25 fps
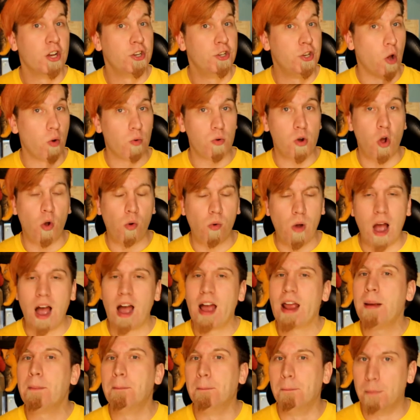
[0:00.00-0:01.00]
Don't know
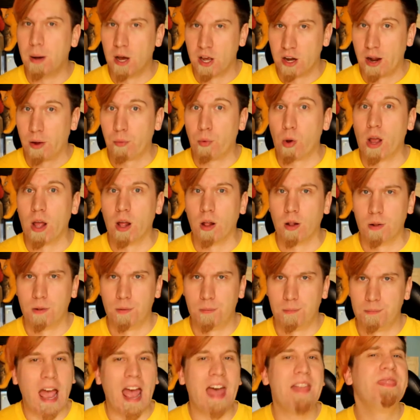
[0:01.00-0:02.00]
why, but I will.
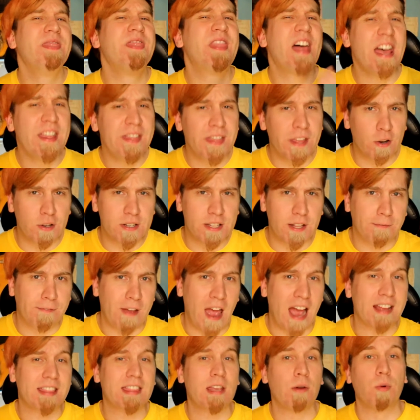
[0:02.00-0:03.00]
And then there's the
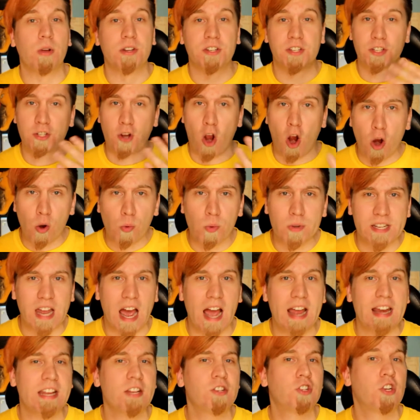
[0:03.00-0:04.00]
fact that when Scar was
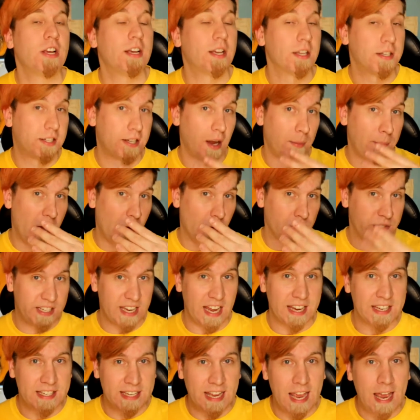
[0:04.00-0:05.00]
hiding, she could somehow
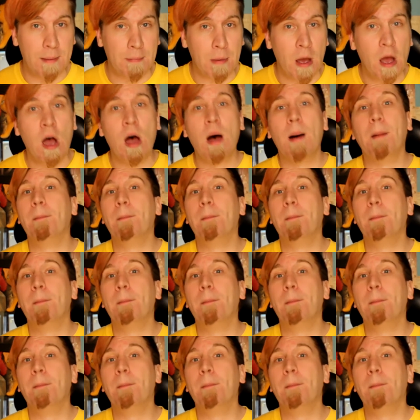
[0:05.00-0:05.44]
sense him,